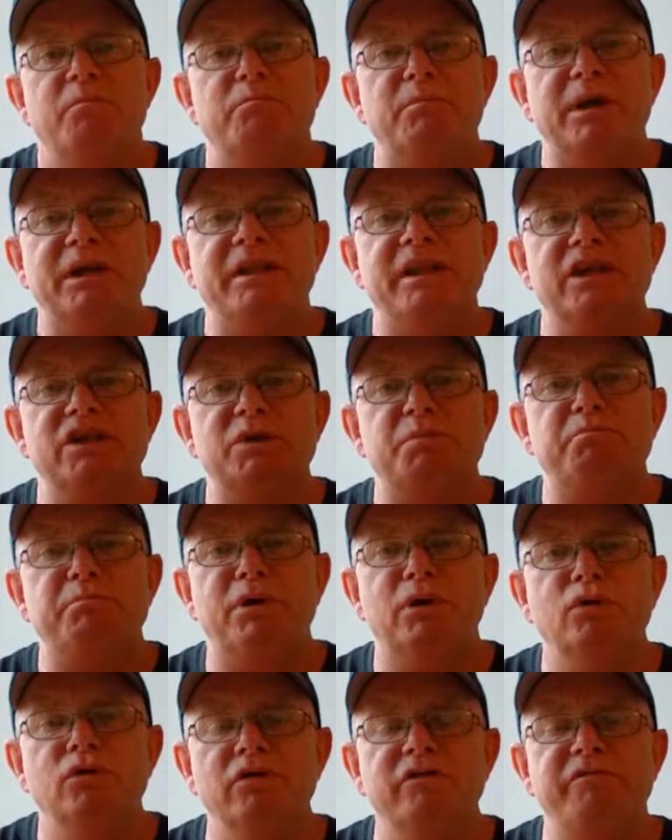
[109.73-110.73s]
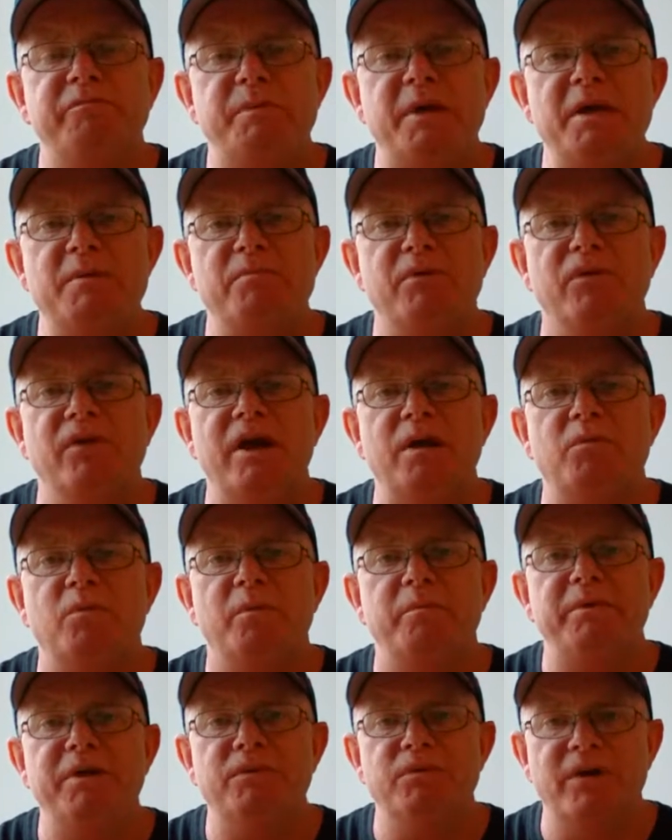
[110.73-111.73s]
but this pool of people that will
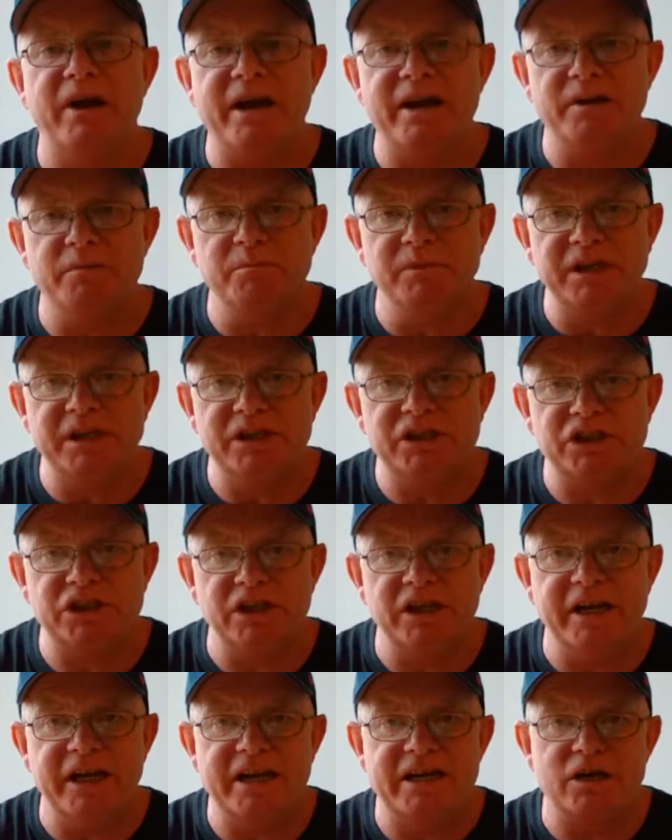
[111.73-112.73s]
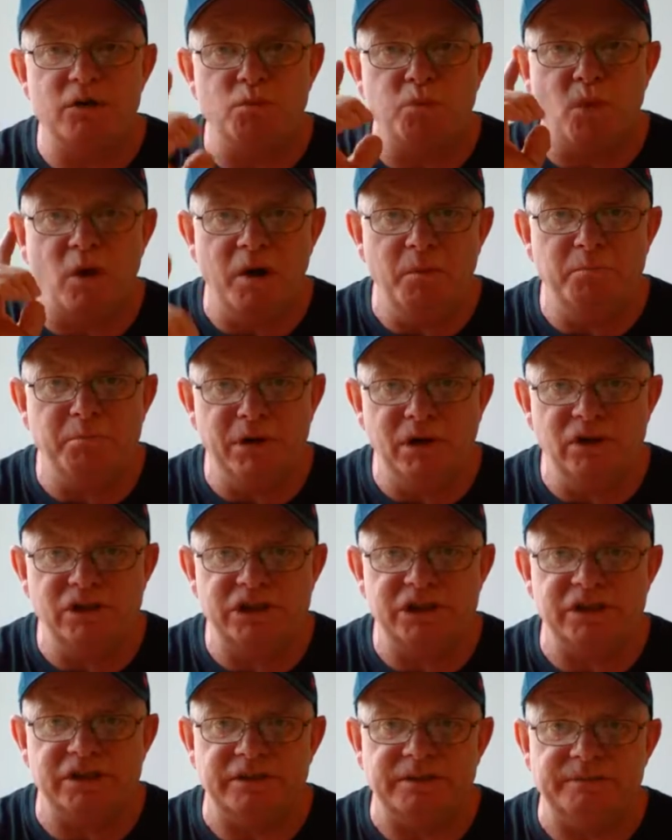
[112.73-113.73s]
be randomly selected, one
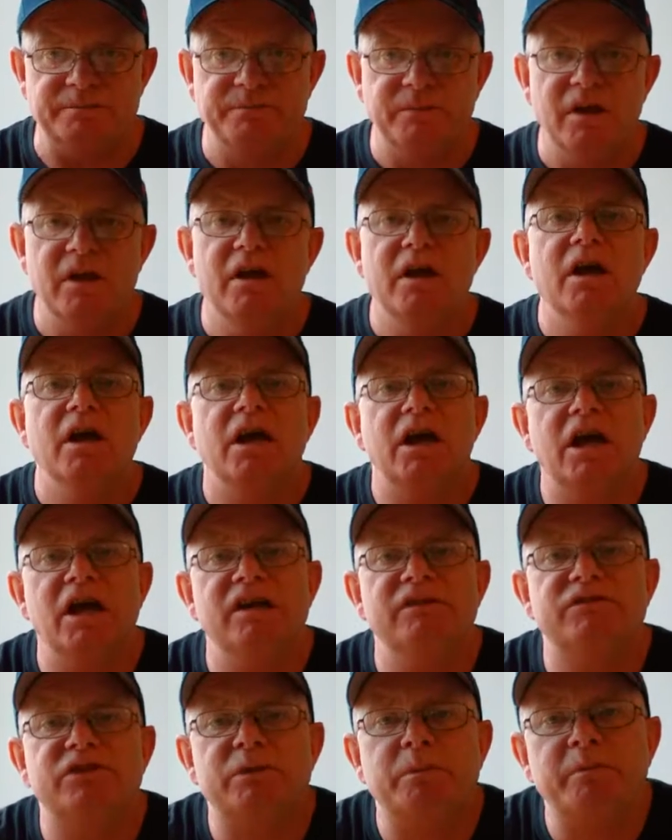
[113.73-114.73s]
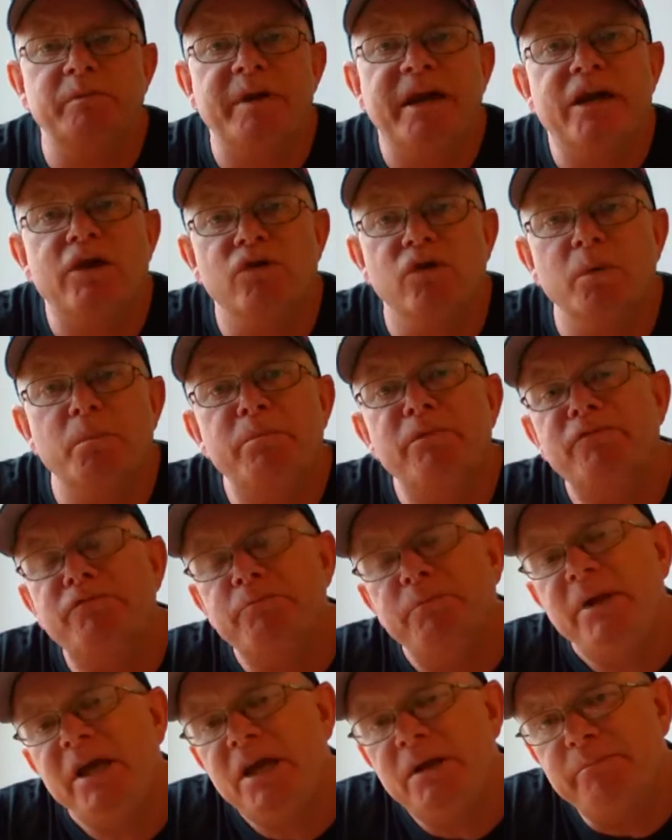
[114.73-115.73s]
person comes from a group of
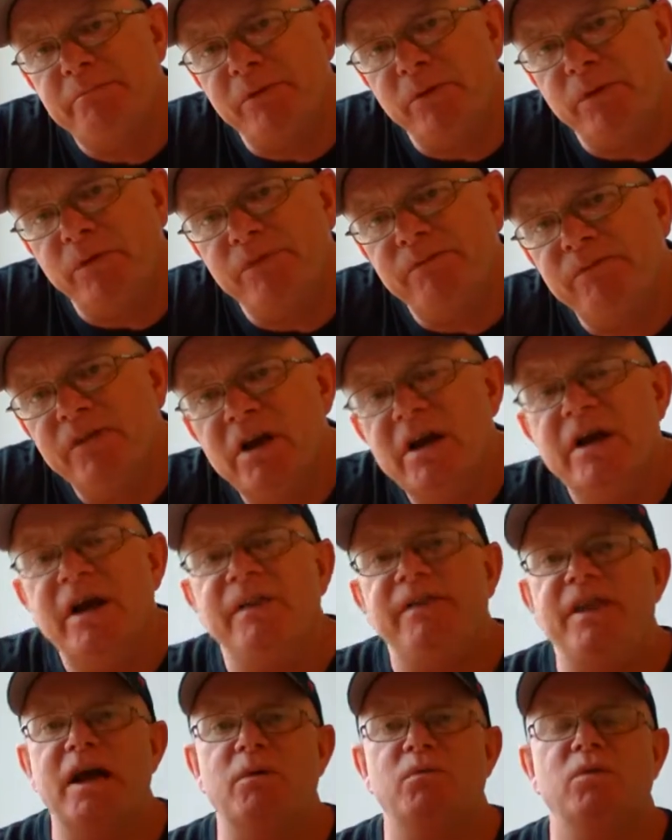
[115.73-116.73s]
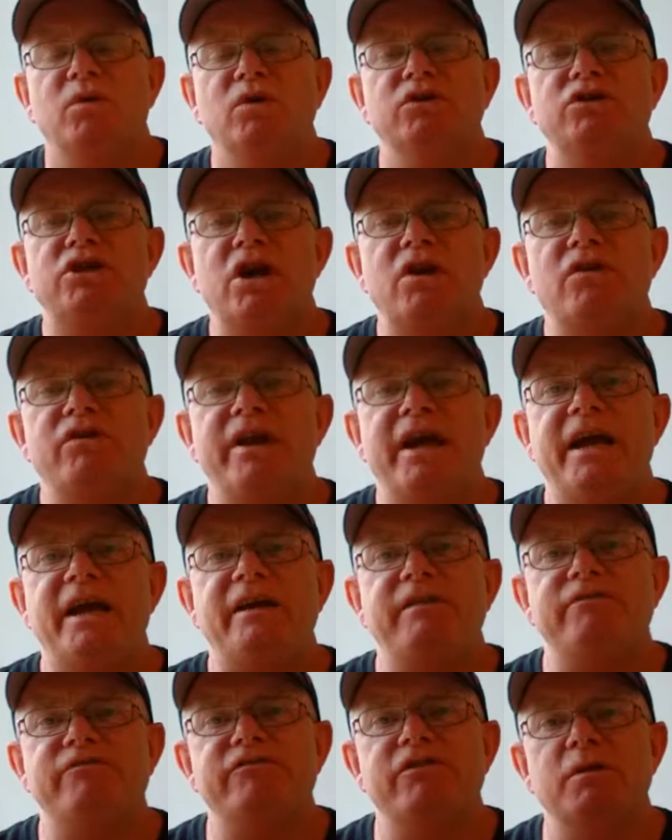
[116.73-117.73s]
people that will
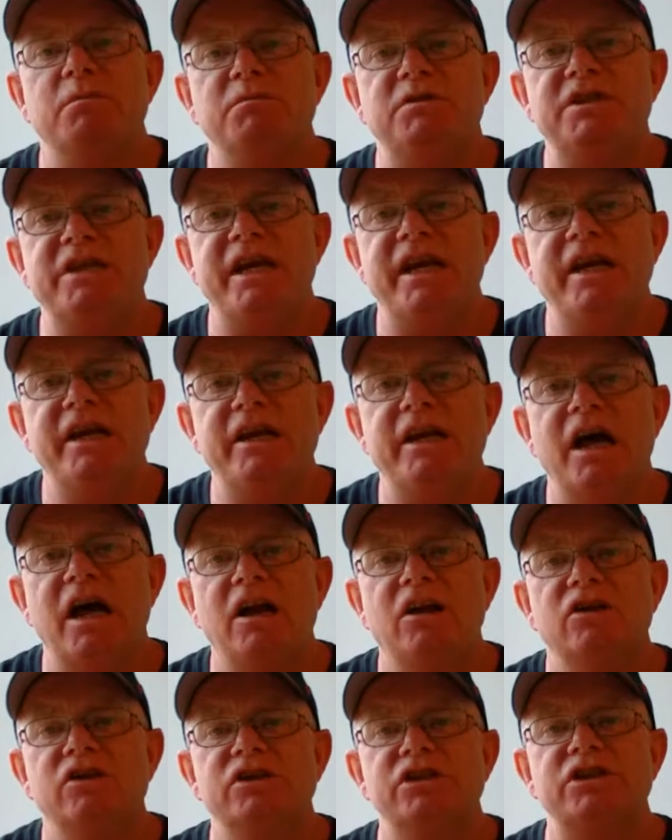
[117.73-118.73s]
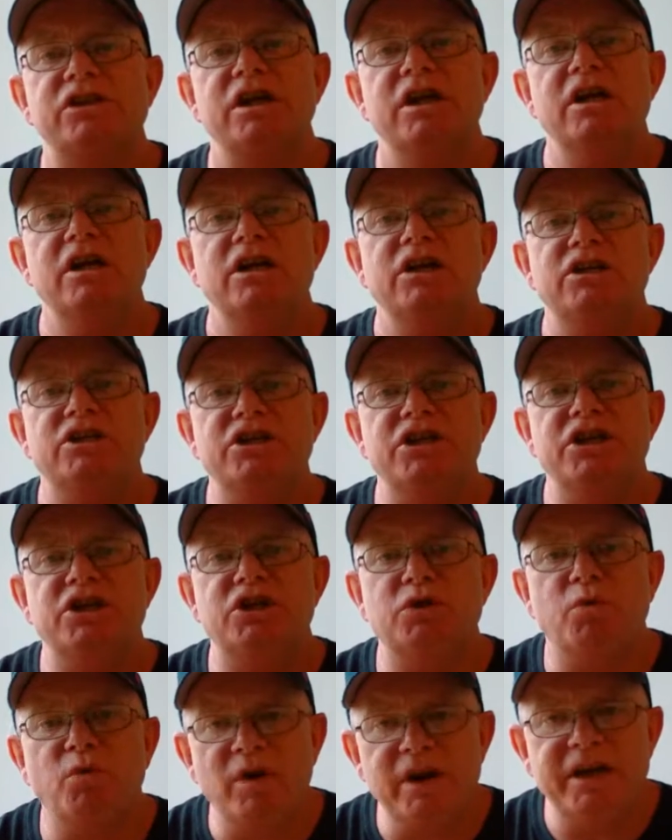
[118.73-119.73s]
donate from $10 to
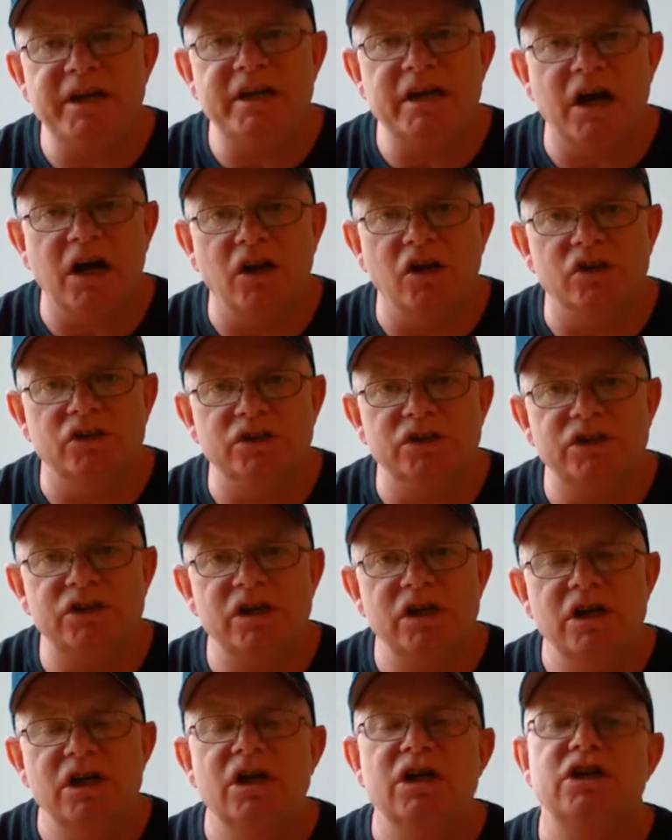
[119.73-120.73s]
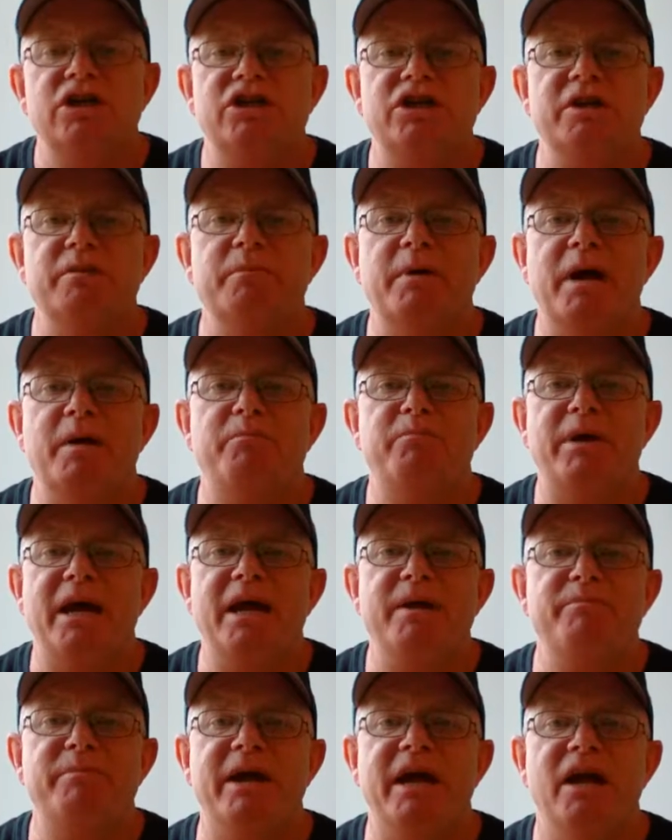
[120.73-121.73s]
$20 to my
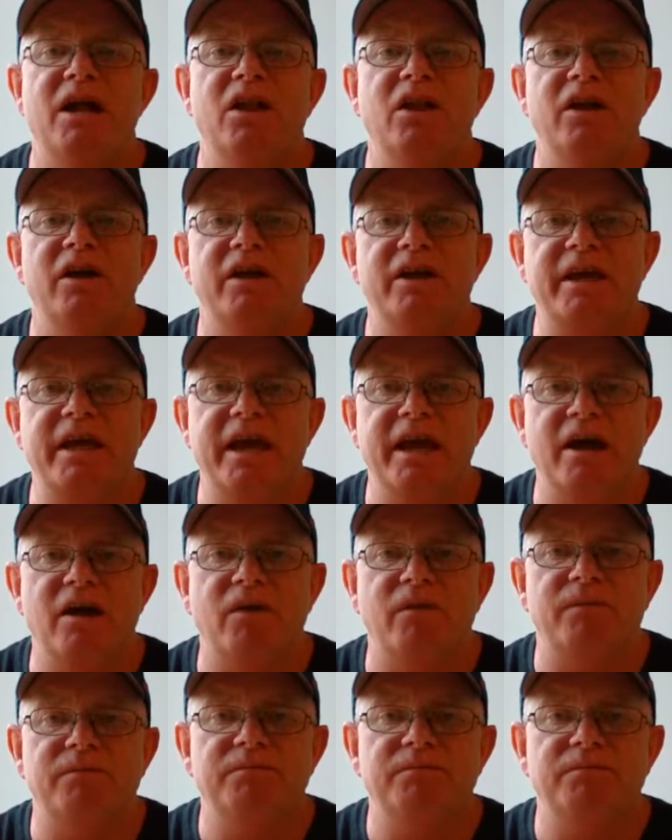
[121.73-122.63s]
PayPal account,